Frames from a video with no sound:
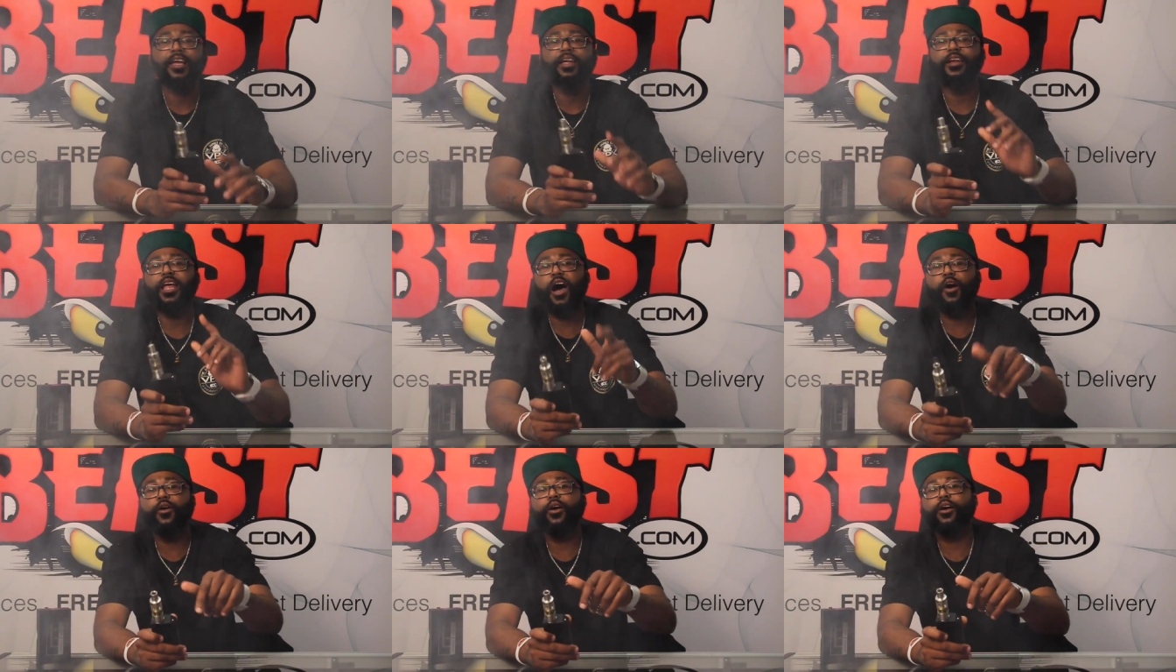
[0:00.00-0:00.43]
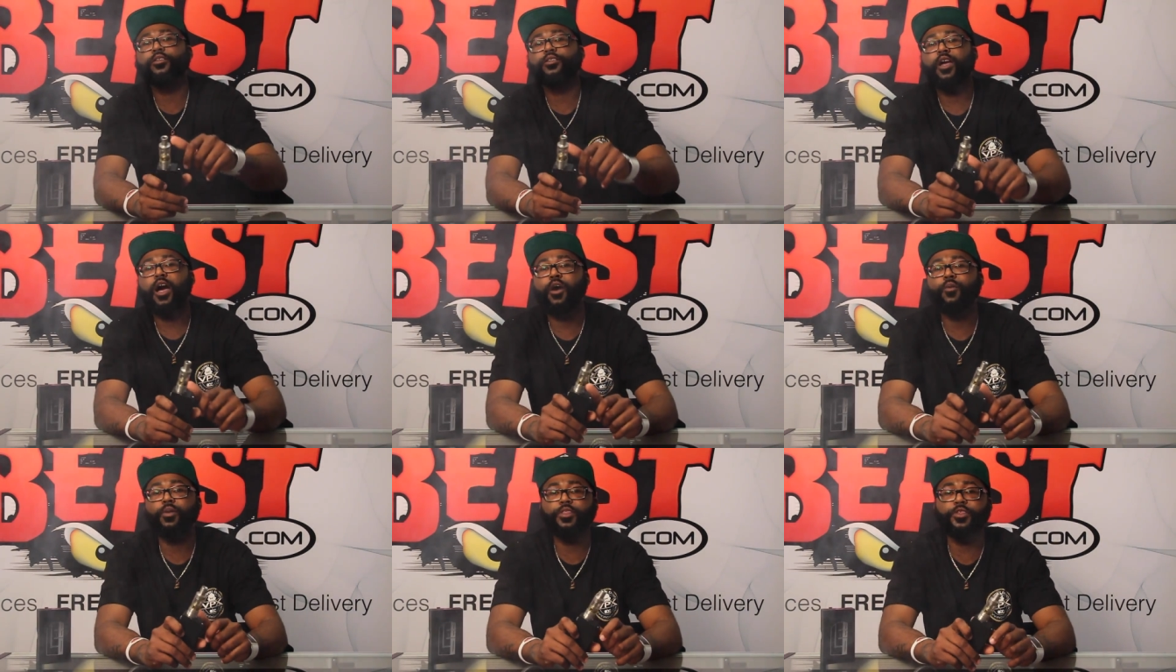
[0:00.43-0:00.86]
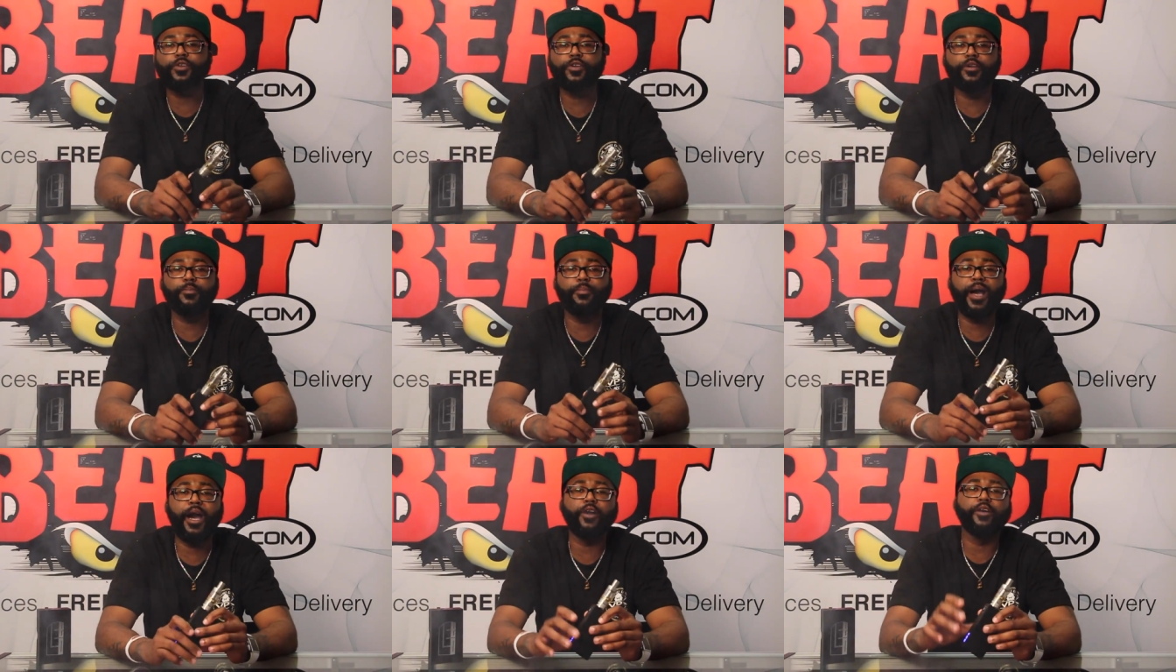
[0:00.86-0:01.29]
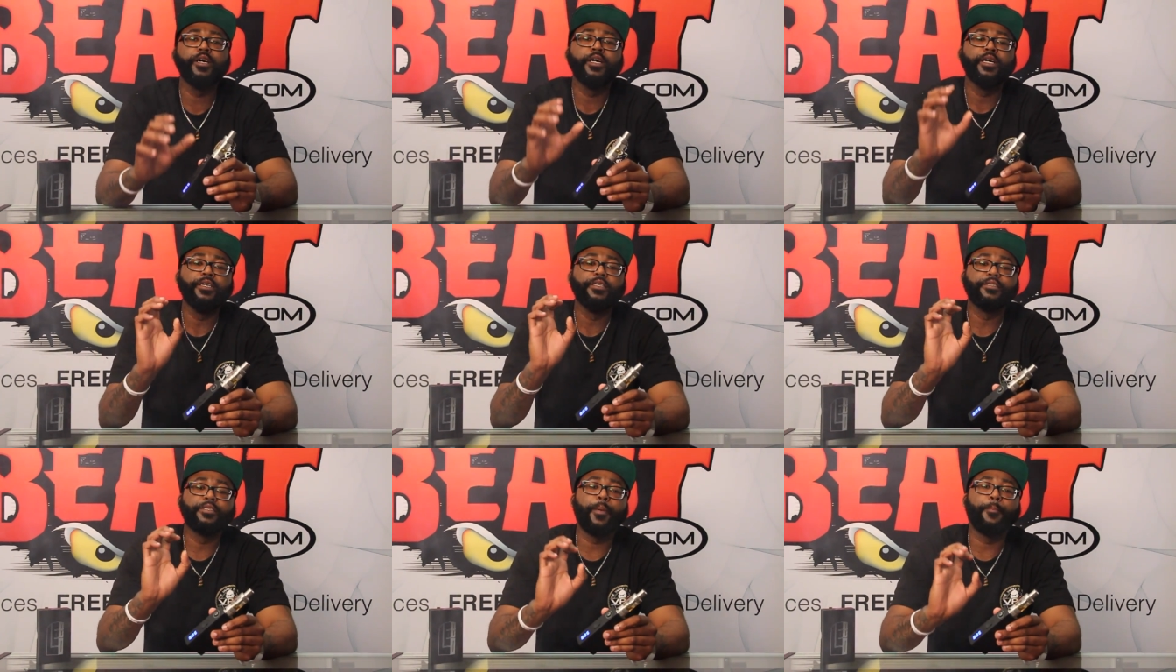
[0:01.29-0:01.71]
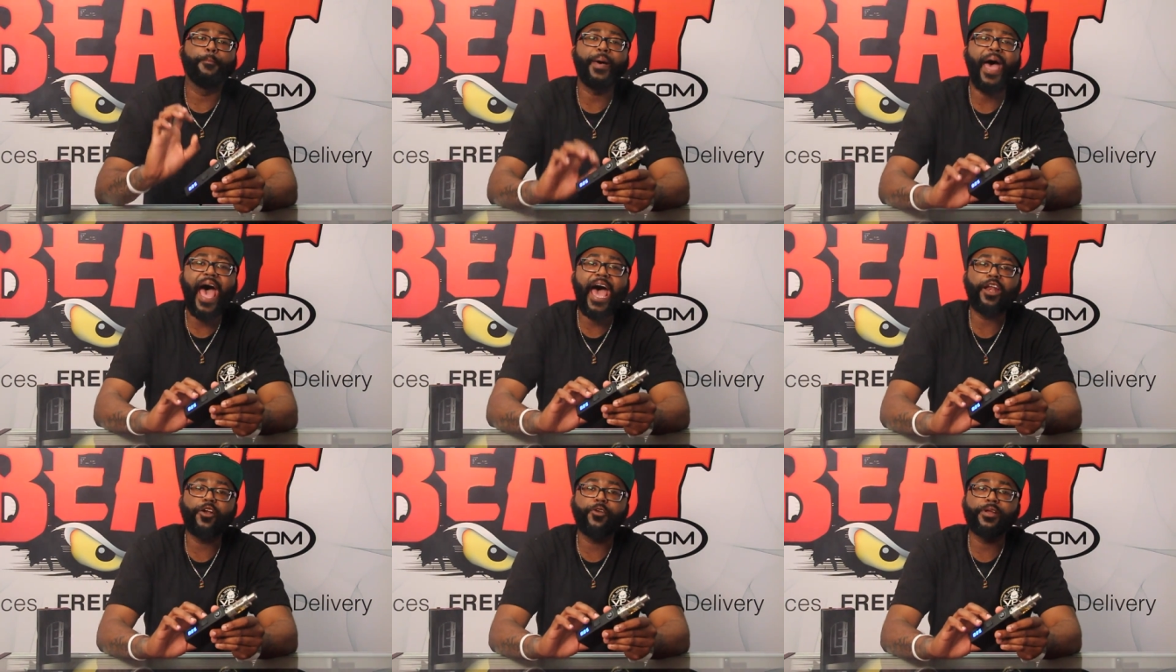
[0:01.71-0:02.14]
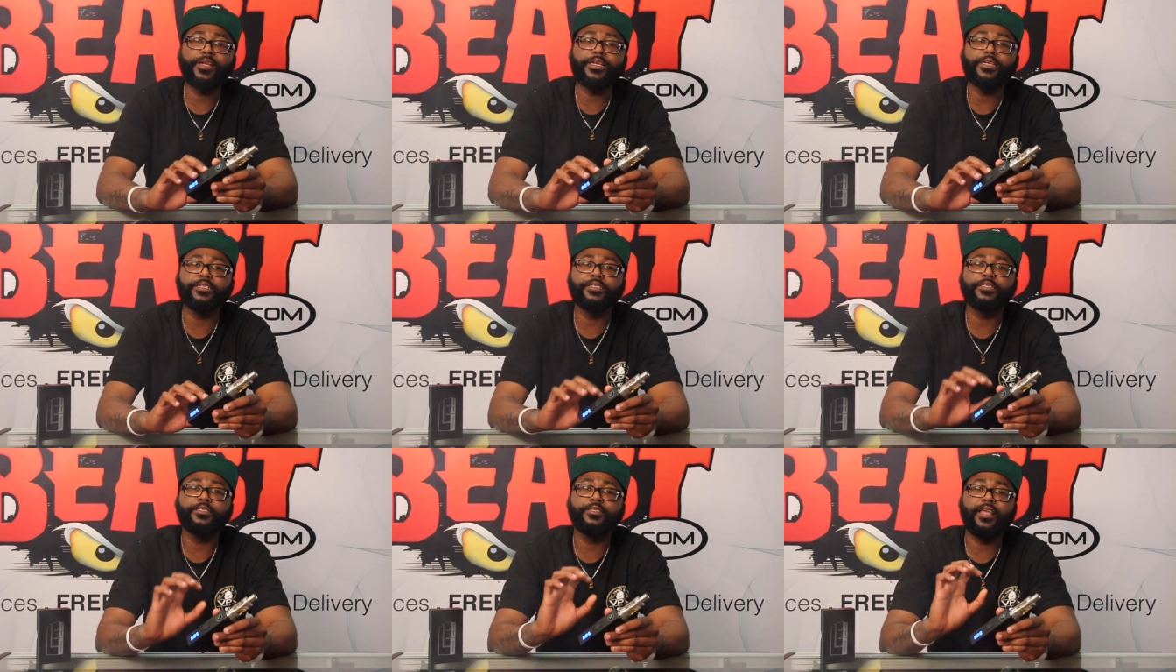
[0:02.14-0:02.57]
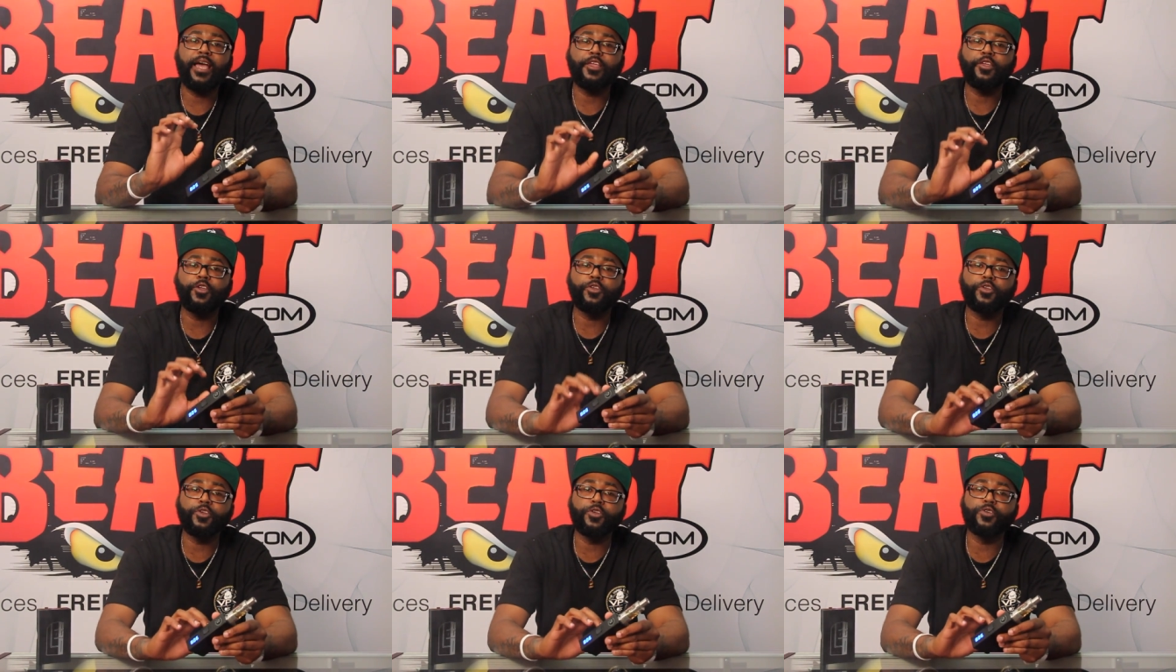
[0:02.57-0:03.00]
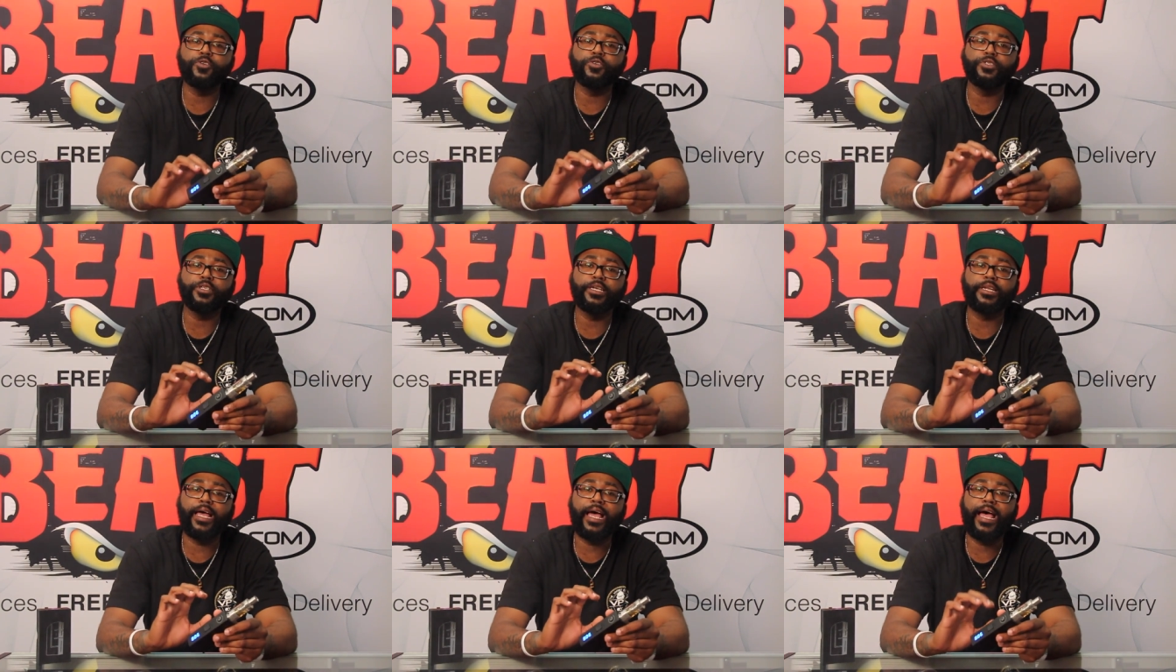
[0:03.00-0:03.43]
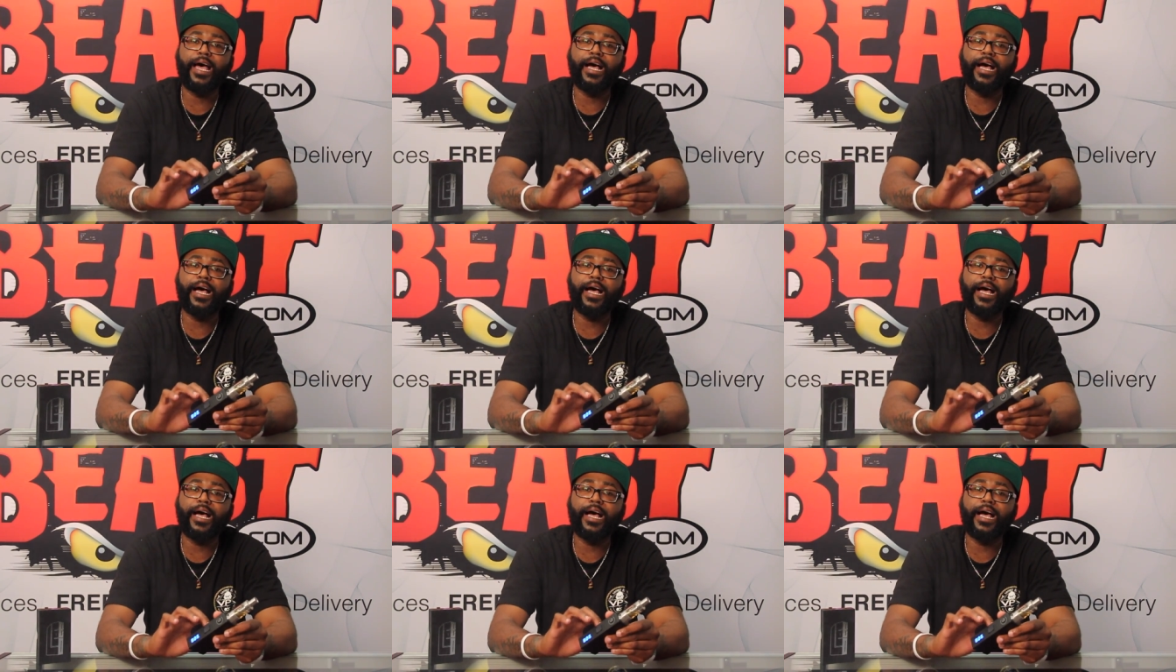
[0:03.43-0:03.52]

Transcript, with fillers: Now I want to talk with you about the batteries that you use in the